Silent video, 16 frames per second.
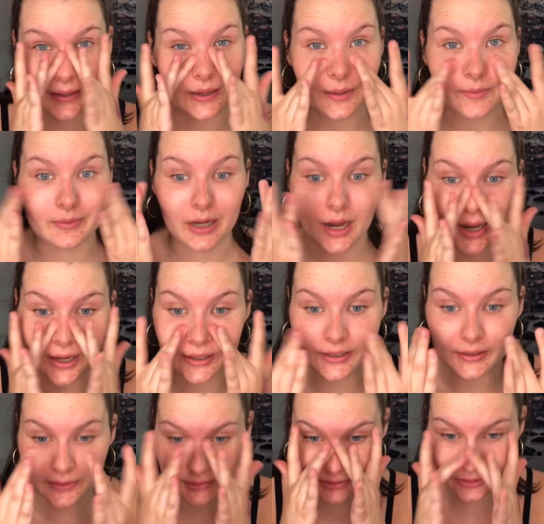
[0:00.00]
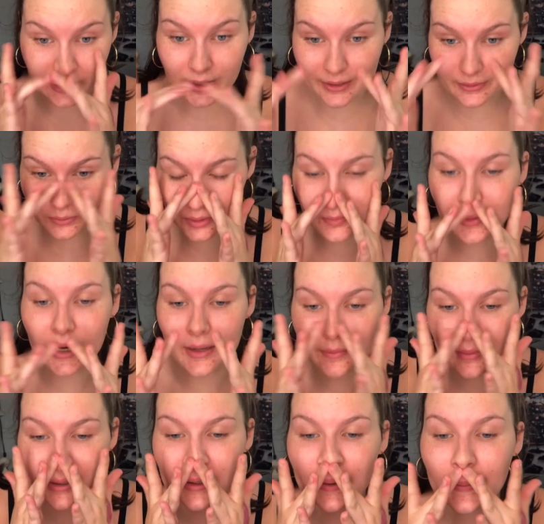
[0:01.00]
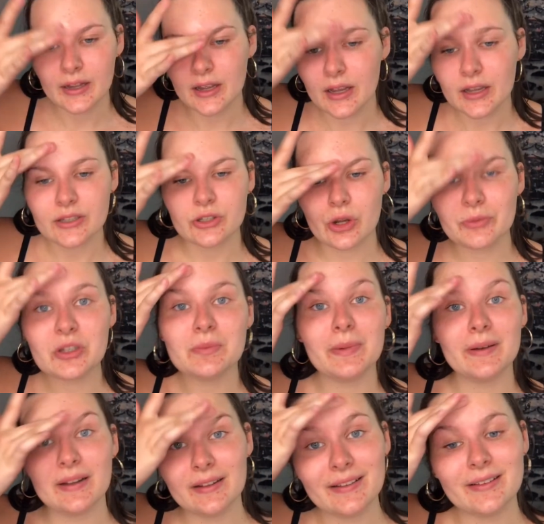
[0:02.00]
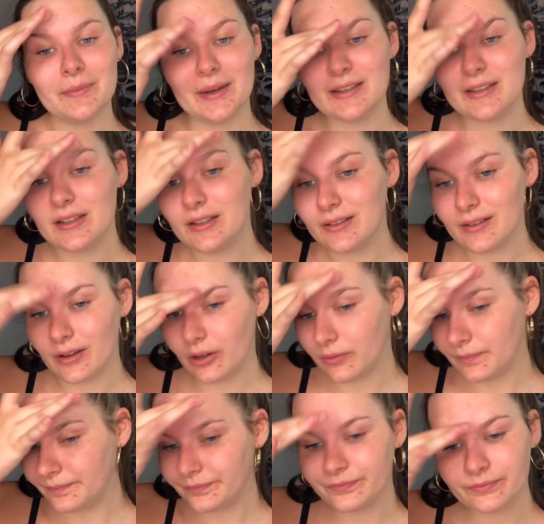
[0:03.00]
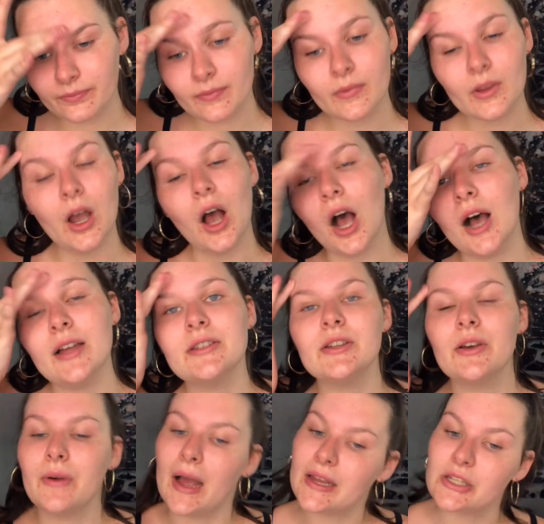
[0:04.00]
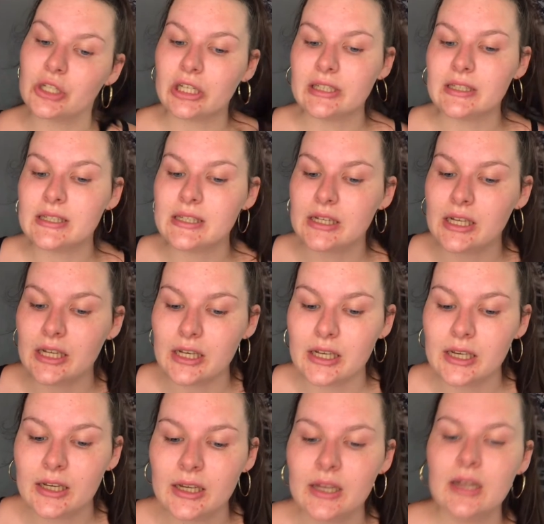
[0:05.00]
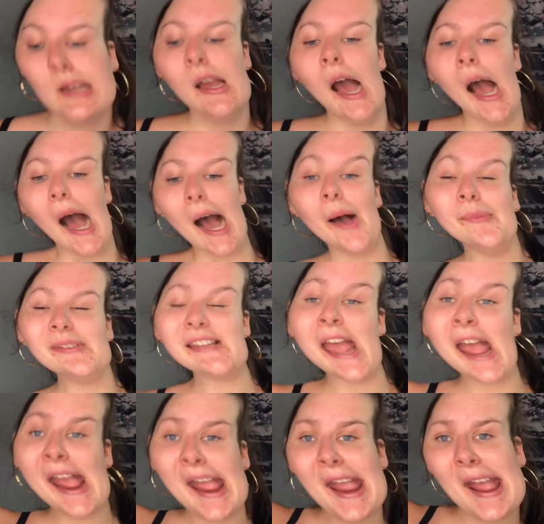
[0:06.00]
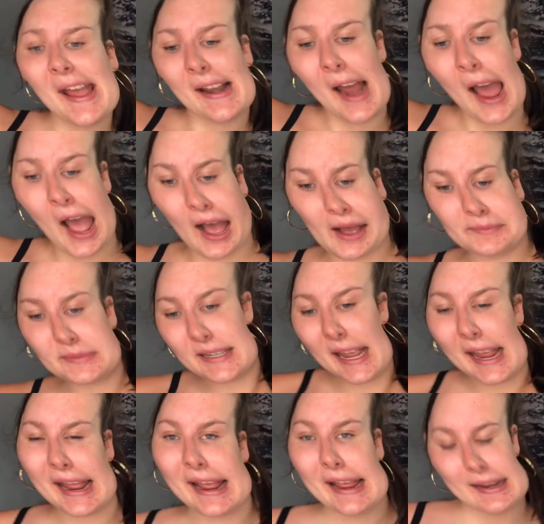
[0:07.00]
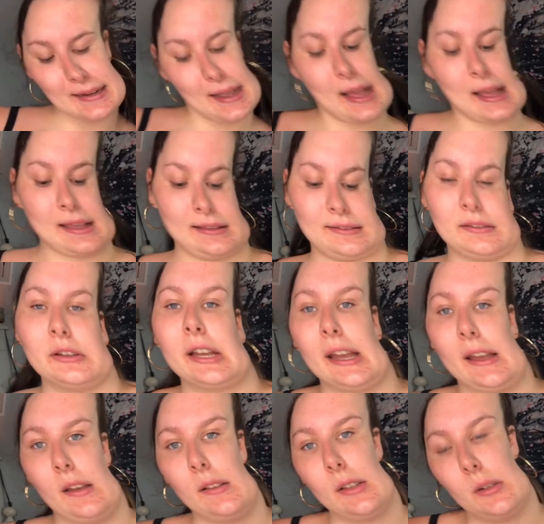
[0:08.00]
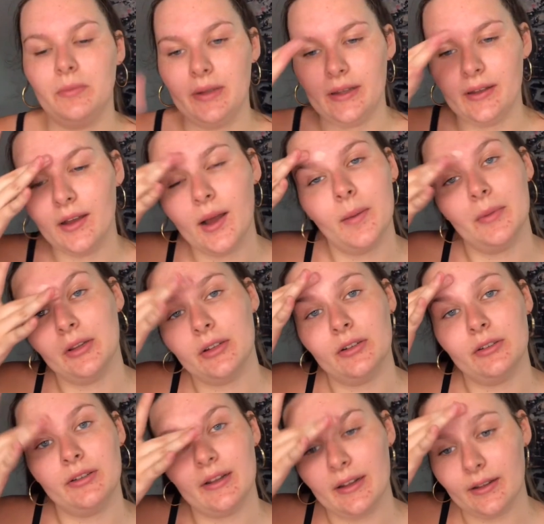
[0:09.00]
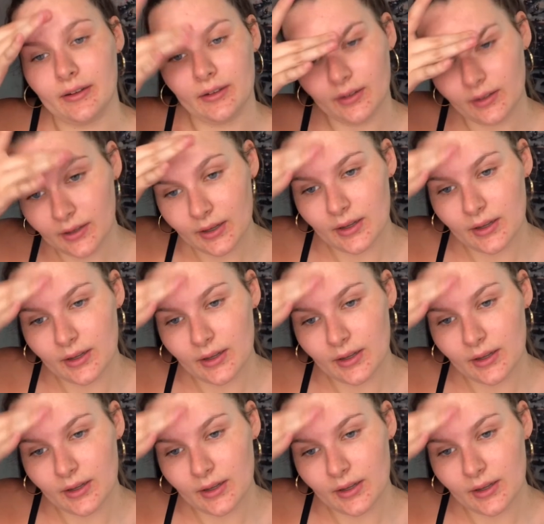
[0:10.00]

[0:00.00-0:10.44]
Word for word: I'm not. Do you guys wear primer? So I'm just putting this in my T-zone. Also, as you can see, I'm tan. I'm tan, guys. Okay, a little bit. I'm a little tan.